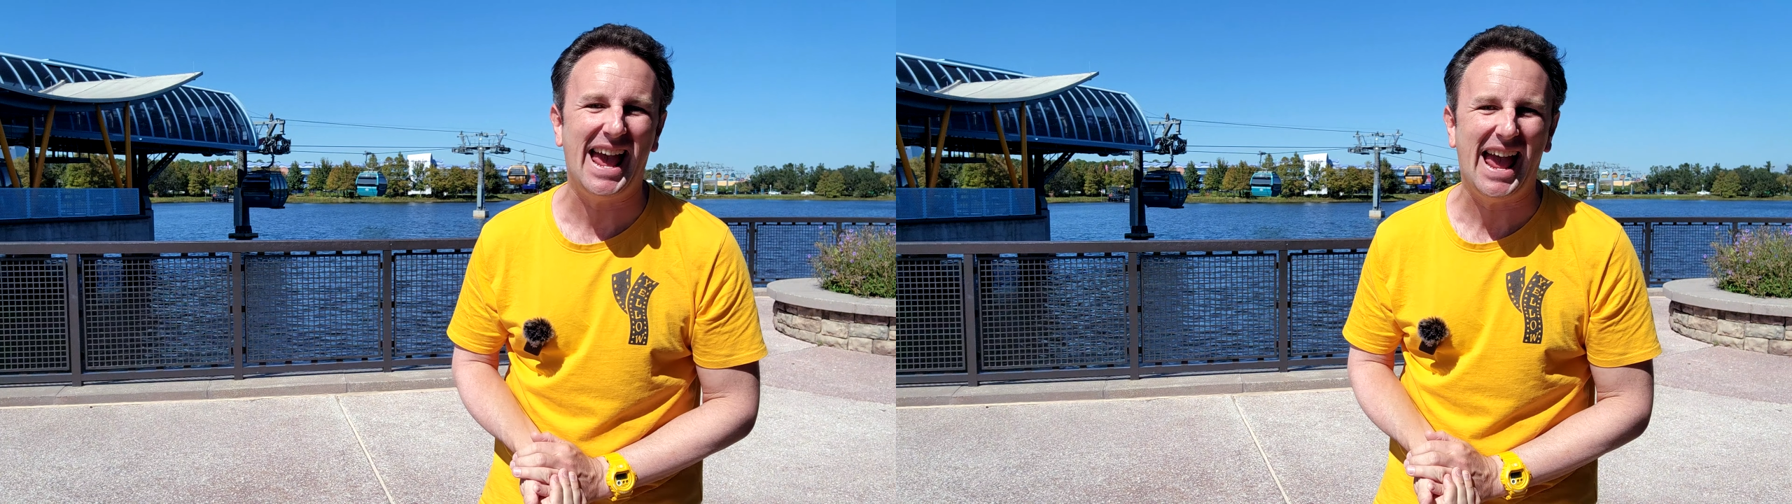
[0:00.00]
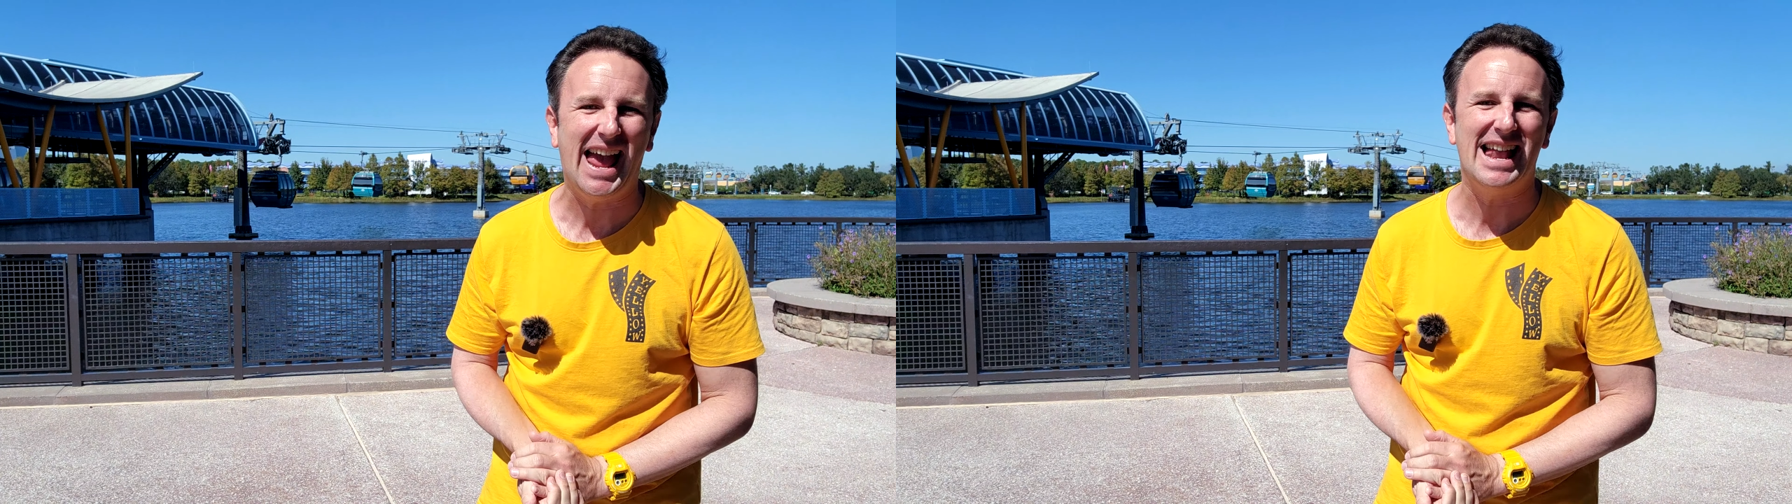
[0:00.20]

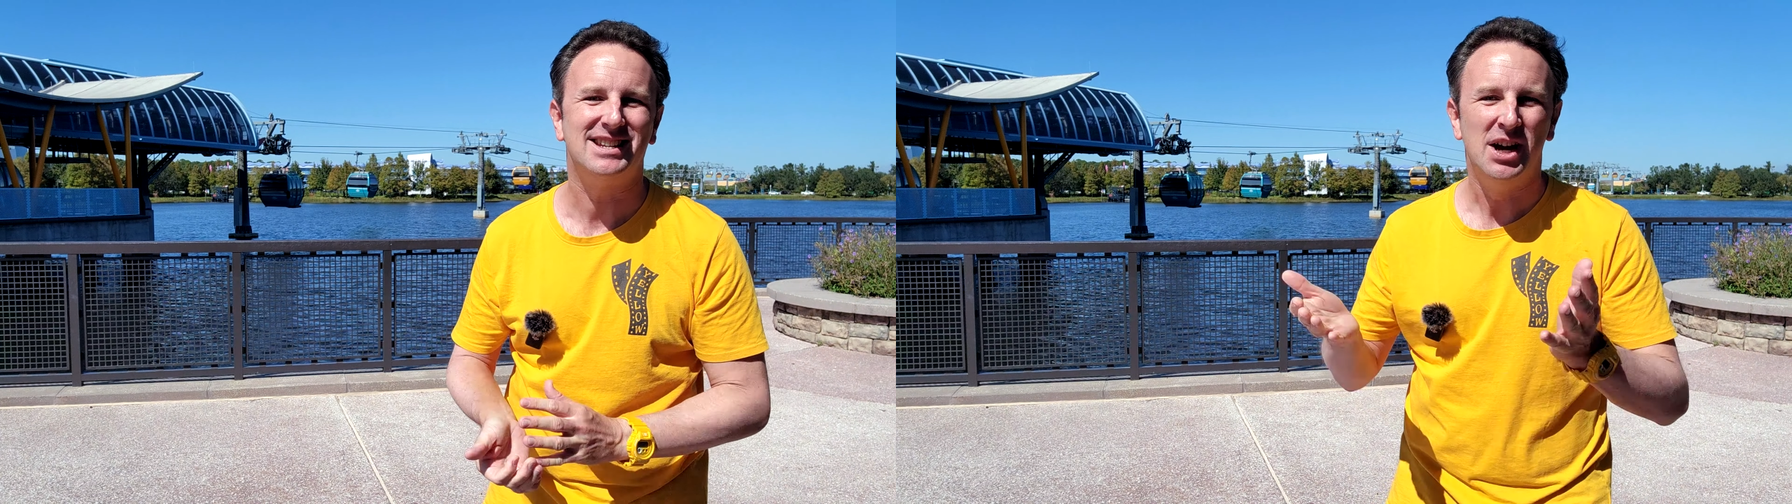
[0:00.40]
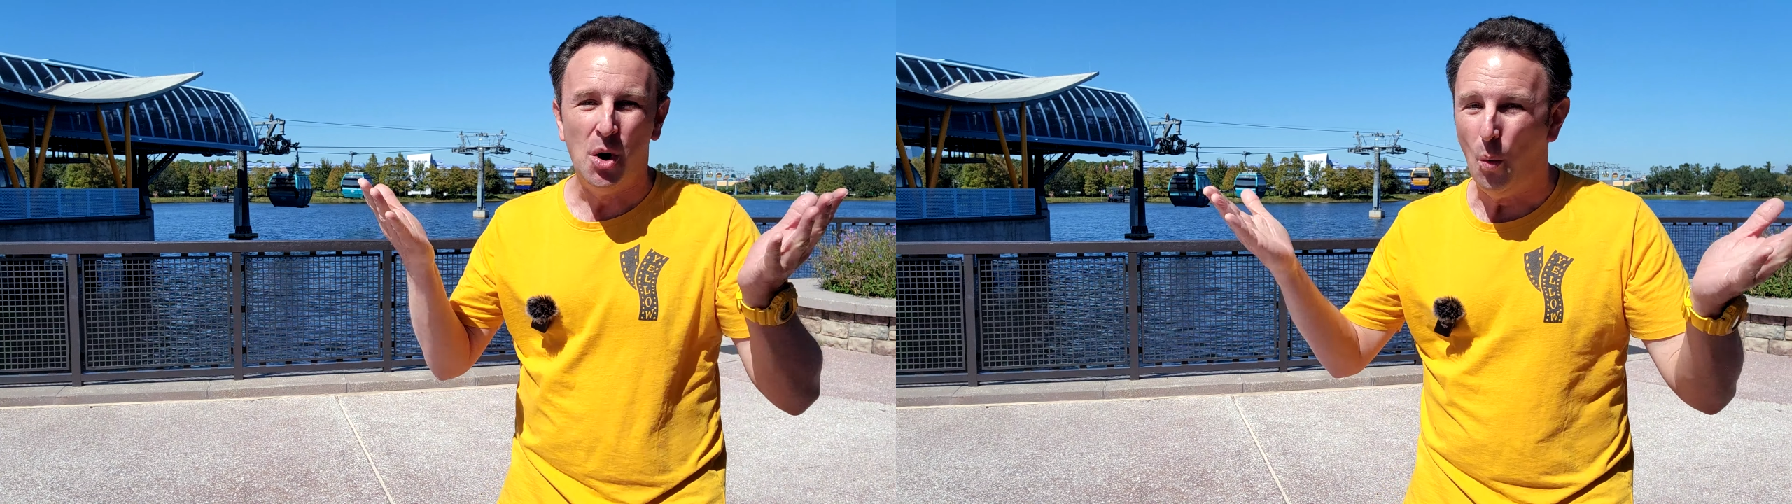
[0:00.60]
and
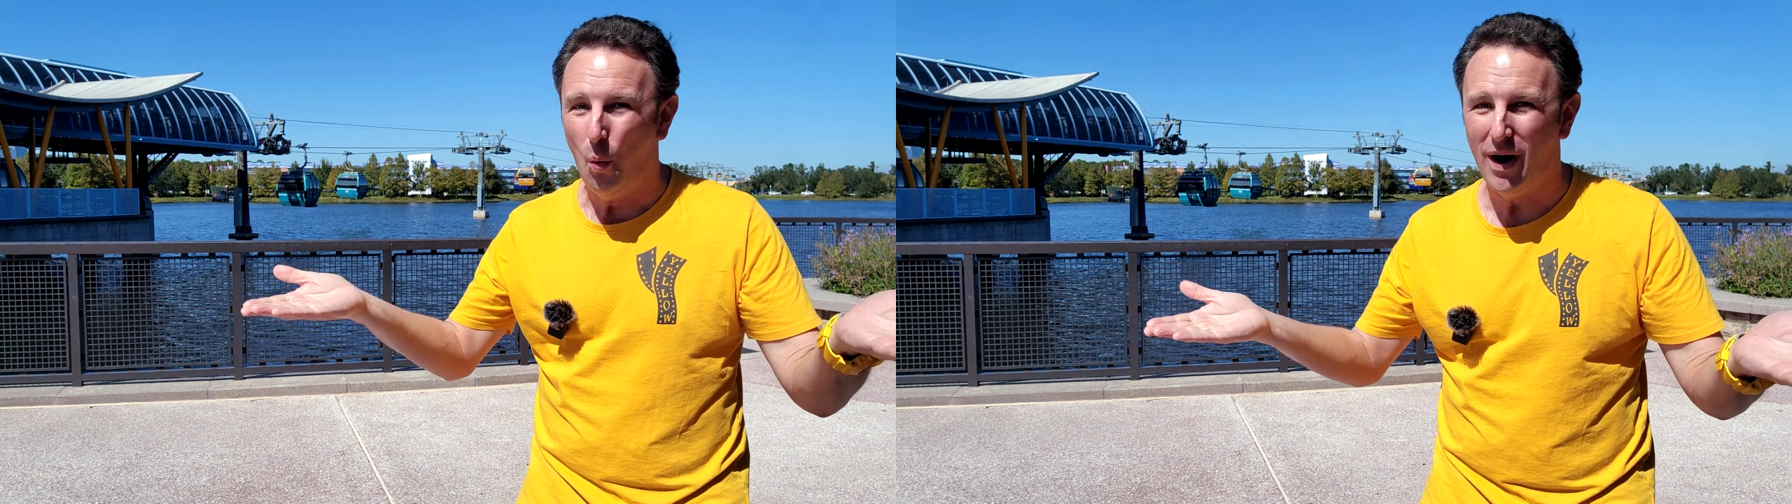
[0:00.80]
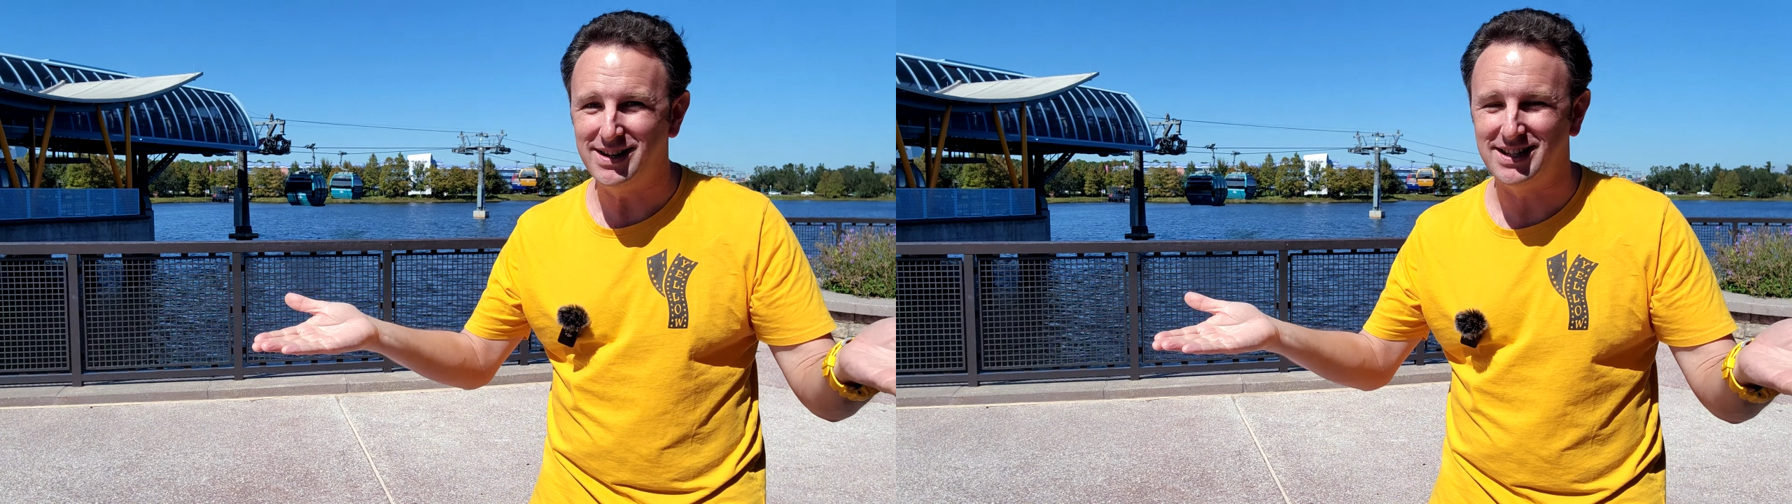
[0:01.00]

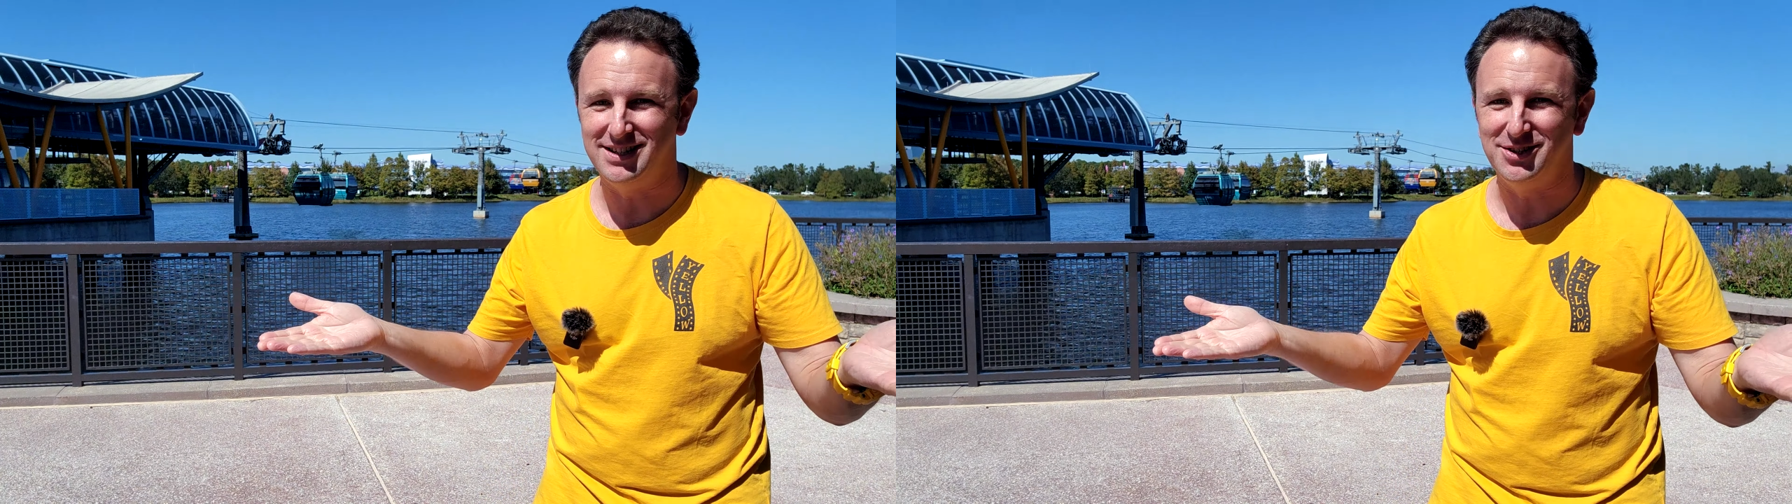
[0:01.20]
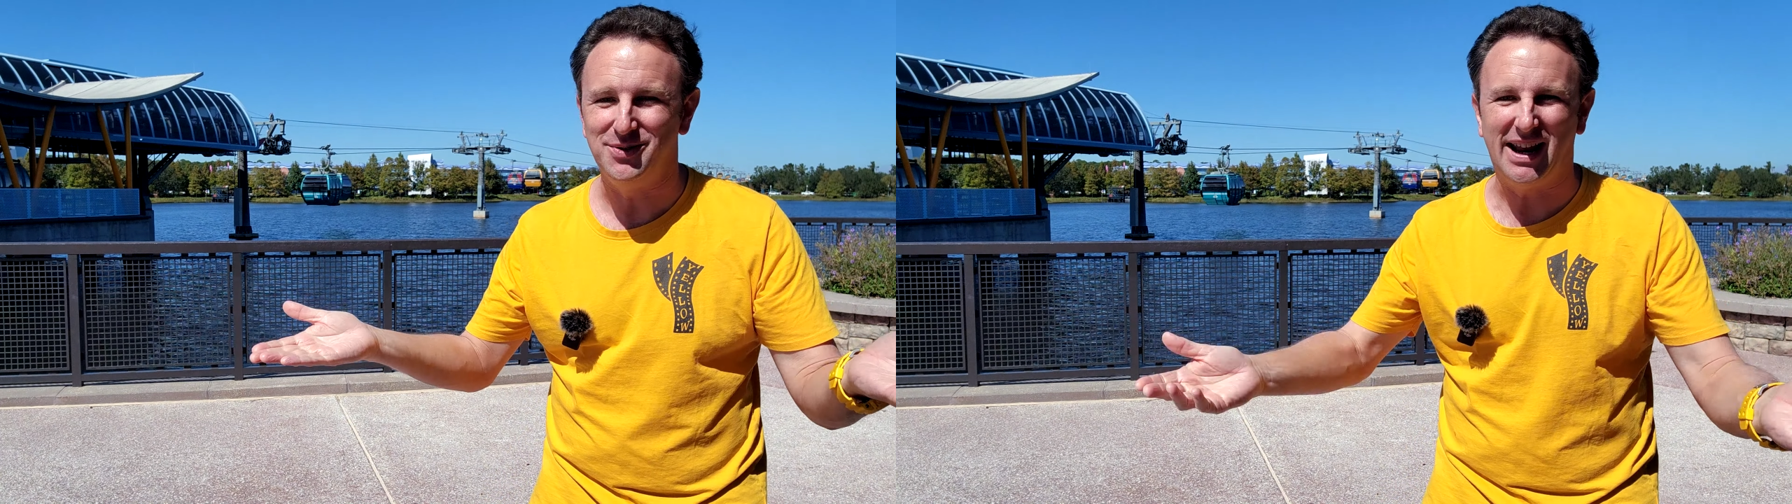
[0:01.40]
what to do.